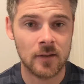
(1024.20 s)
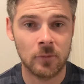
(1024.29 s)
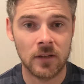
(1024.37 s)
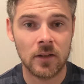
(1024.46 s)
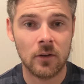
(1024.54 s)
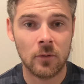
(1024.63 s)
It
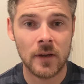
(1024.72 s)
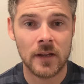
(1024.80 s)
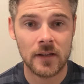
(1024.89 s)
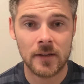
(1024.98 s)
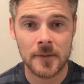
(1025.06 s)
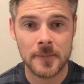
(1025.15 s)
will go away.
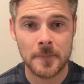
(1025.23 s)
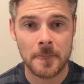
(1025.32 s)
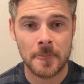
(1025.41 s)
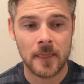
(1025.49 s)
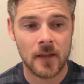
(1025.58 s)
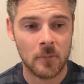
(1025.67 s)

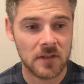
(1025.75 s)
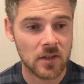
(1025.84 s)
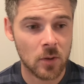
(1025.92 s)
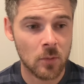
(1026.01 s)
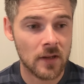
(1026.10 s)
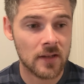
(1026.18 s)
And when
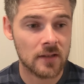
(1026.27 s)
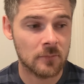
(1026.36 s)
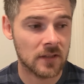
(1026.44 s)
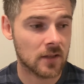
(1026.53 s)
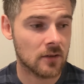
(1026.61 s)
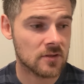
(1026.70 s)

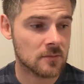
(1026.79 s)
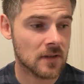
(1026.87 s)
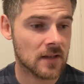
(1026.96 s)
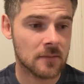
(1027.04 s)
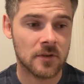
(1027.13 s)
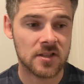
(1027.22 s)
it goes
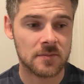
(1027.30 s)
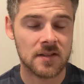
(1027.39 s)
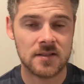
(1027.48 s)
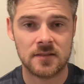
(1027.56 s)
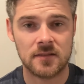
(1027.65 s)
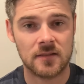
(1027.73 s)
away, in my
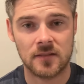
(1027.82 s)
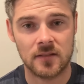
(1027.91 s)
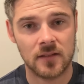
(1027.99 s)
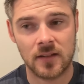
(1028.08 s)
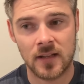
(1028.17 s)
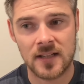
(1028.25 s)
experience,
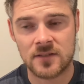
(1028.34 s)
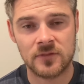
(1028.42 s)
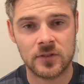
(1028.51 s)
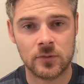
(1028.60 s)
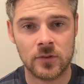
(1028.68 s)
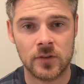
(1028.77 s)
it hasn't
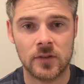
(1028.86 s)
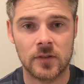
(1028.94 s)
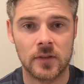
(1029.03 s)
returned.